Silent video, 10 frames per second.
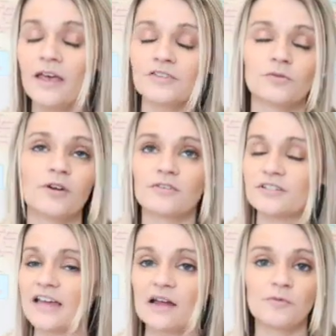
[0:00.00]
So whether
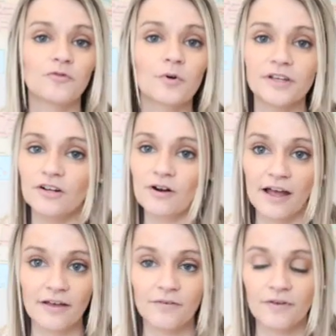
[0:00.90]
it's I before E or
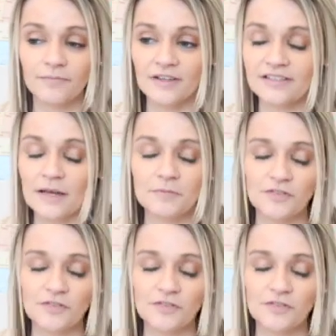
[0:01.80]
except